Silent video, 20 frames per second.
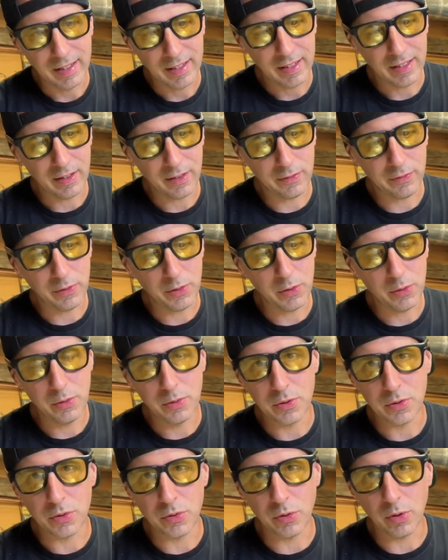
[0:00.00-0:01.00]
And if you
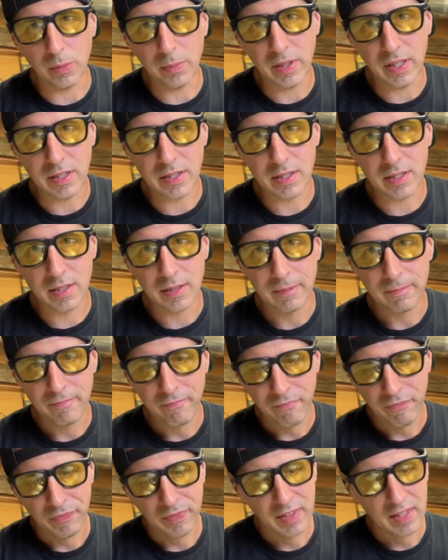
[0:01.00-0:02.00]
use drill bits,
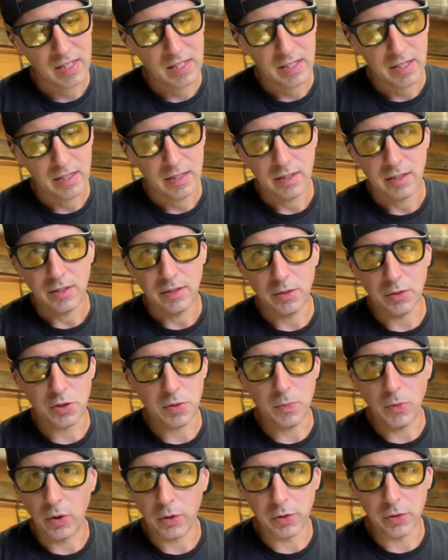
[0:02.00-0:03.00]
you'll
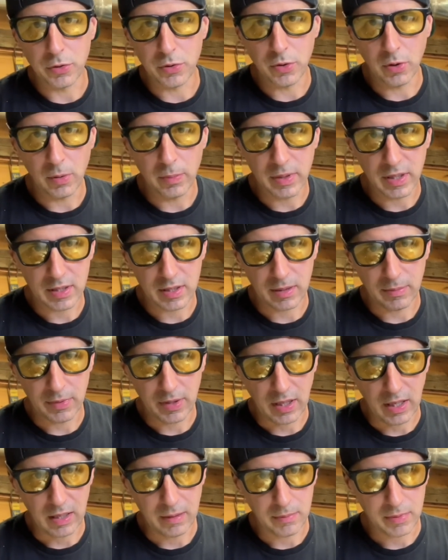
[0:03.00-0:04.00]
smoke your drill bits
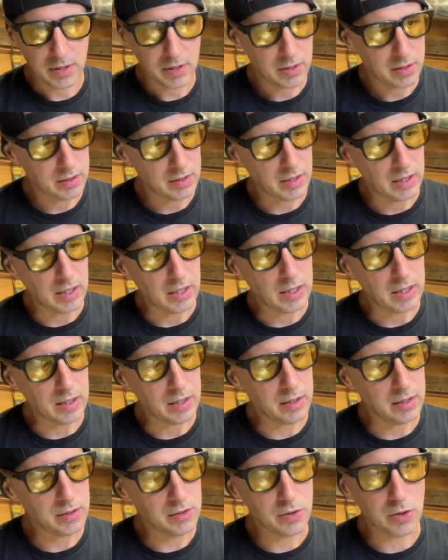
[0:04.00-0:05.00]
sometimes.
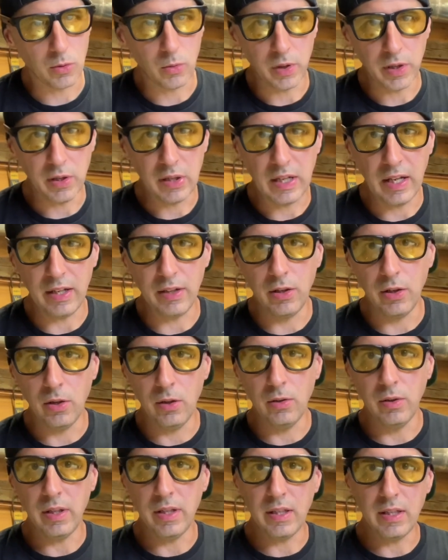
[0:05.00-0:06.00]
So what you can
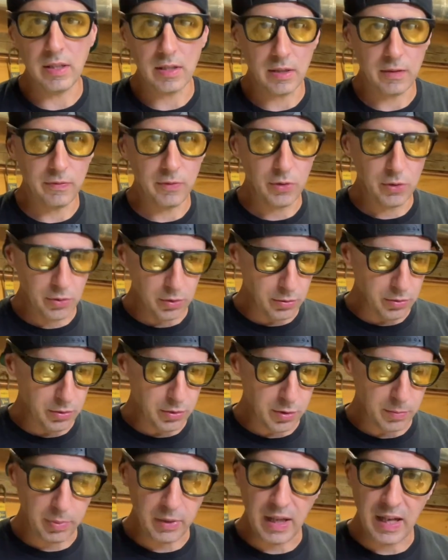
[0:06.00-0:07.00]
do is, if you do use
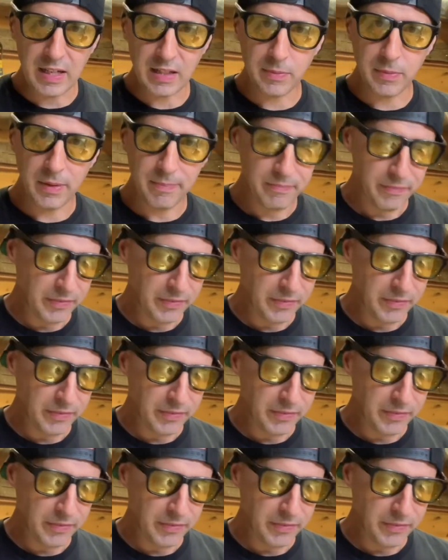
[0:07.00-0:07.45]
a plasma